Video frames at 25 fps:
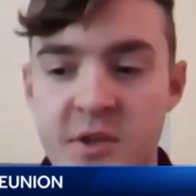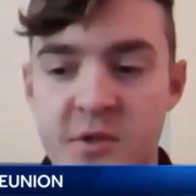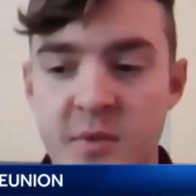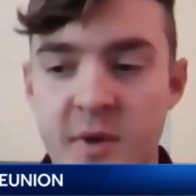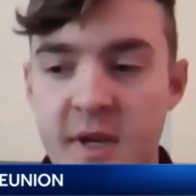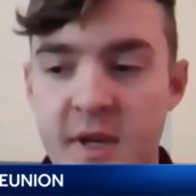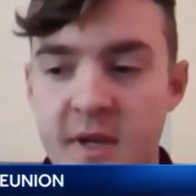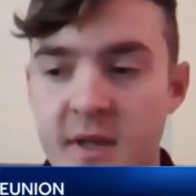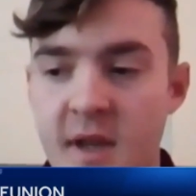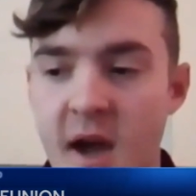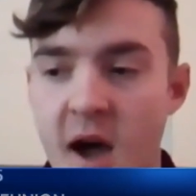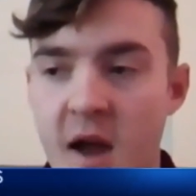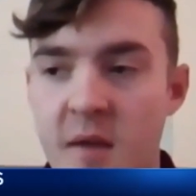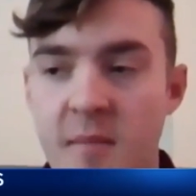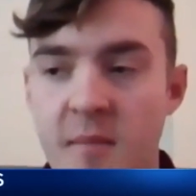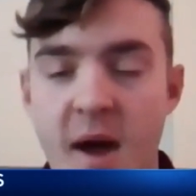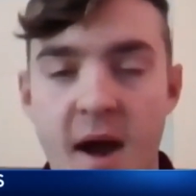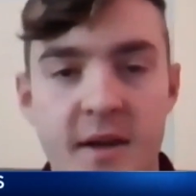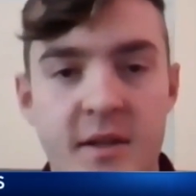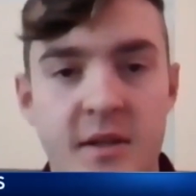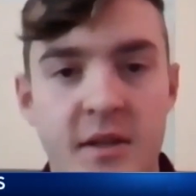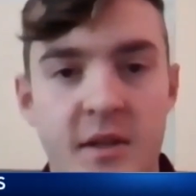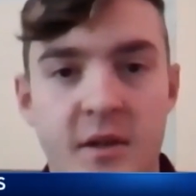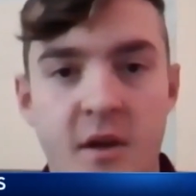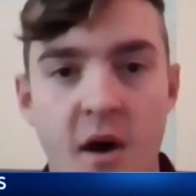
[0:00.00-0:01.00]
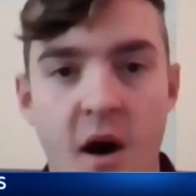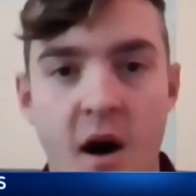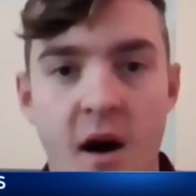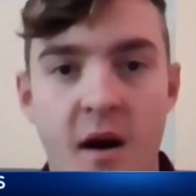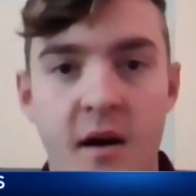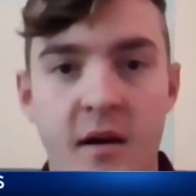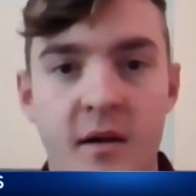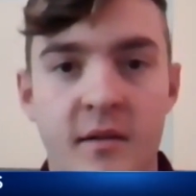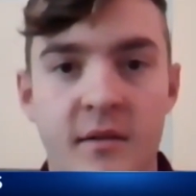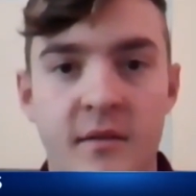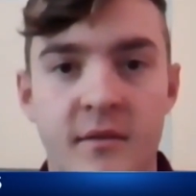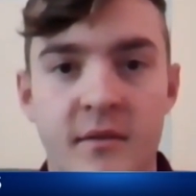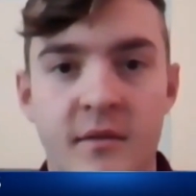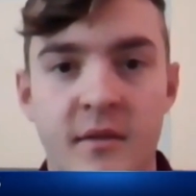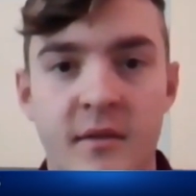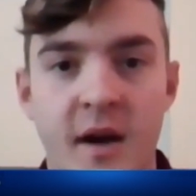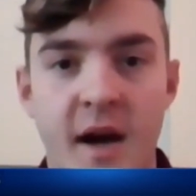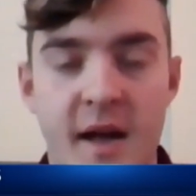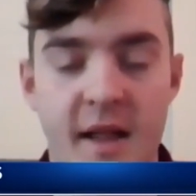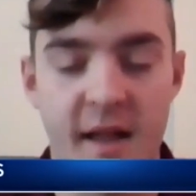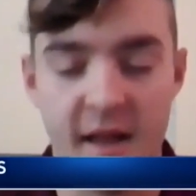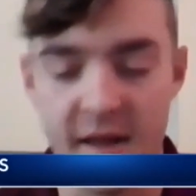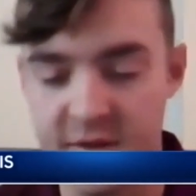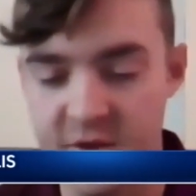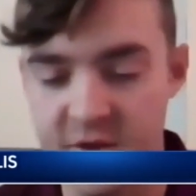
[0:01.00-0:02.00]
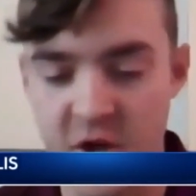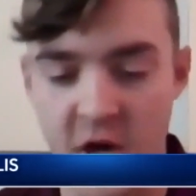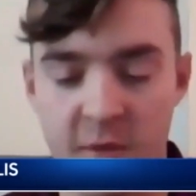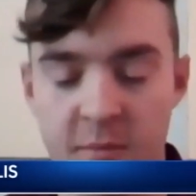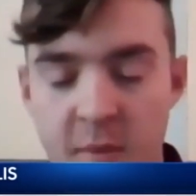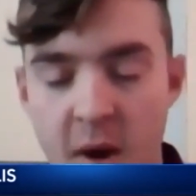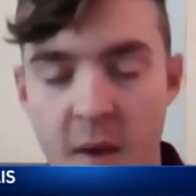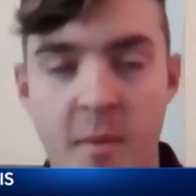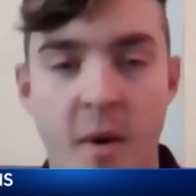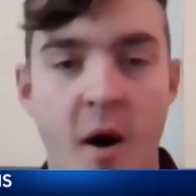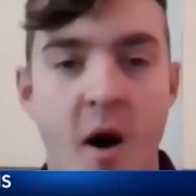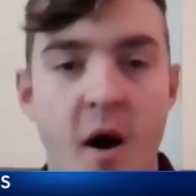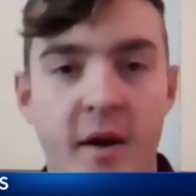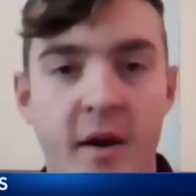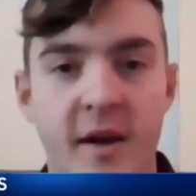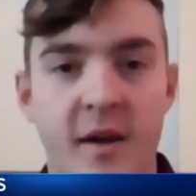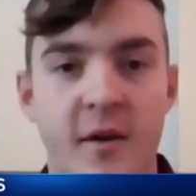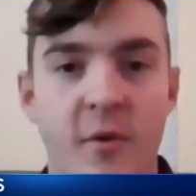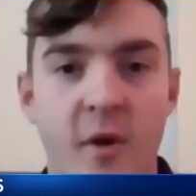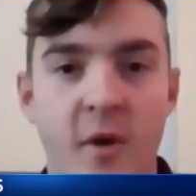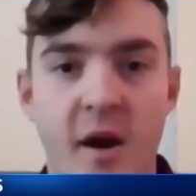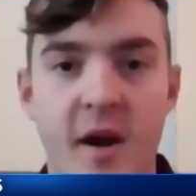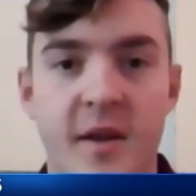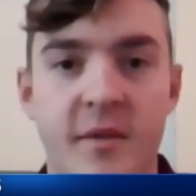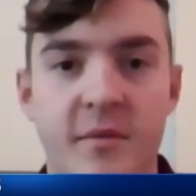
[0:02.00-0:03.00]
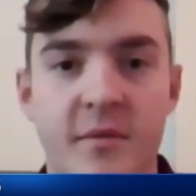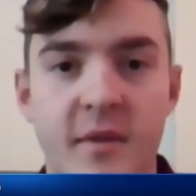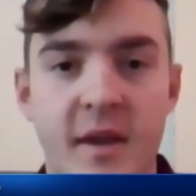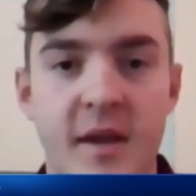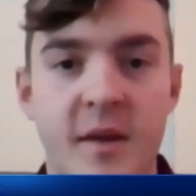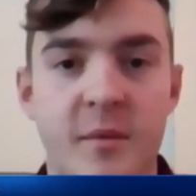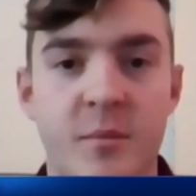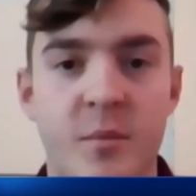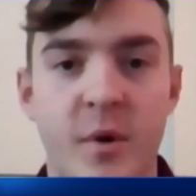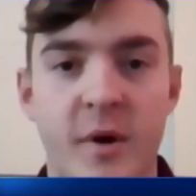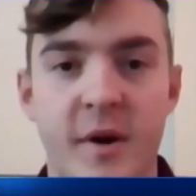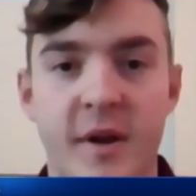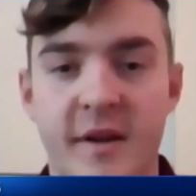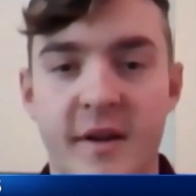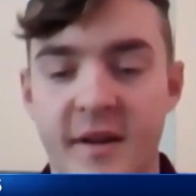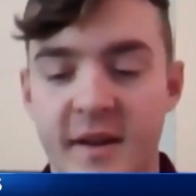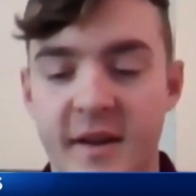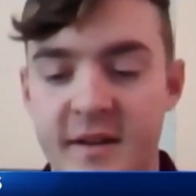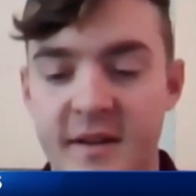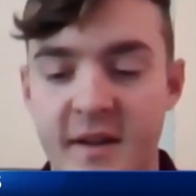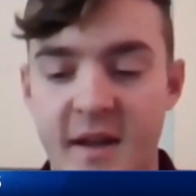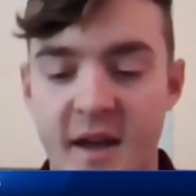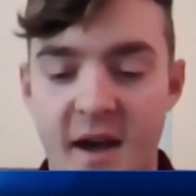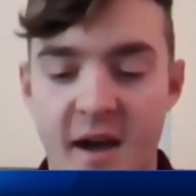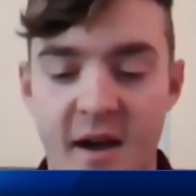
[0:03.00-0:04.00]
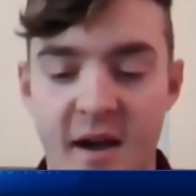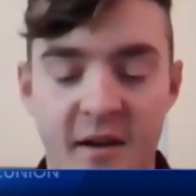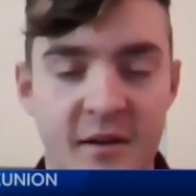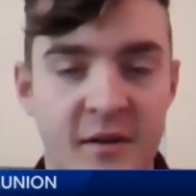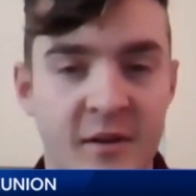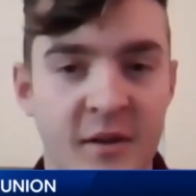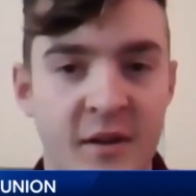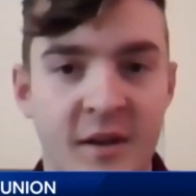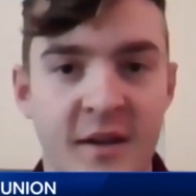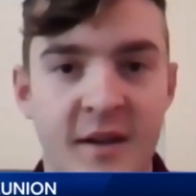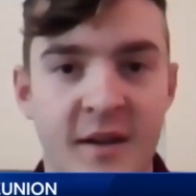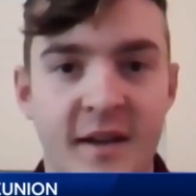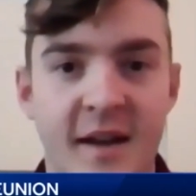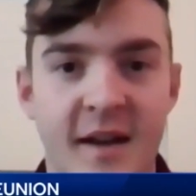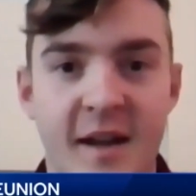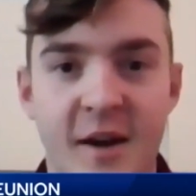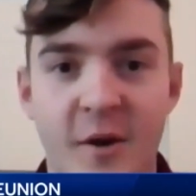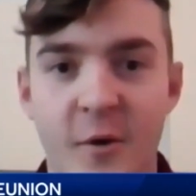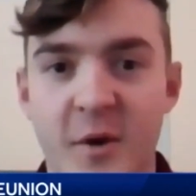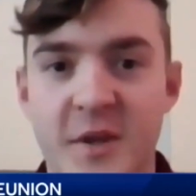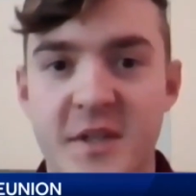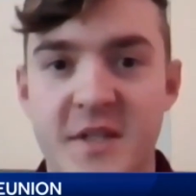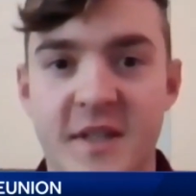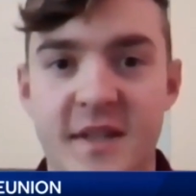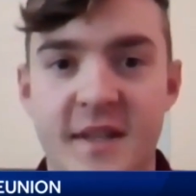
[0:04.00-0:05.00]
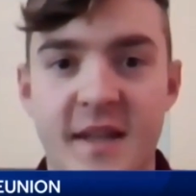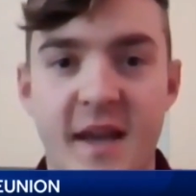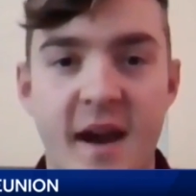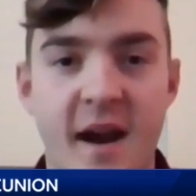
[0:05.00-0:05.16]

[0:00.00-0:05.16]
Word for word: as we had gotten back to the car, I like checked my pocket where I had, had put it, and uh, it wasn't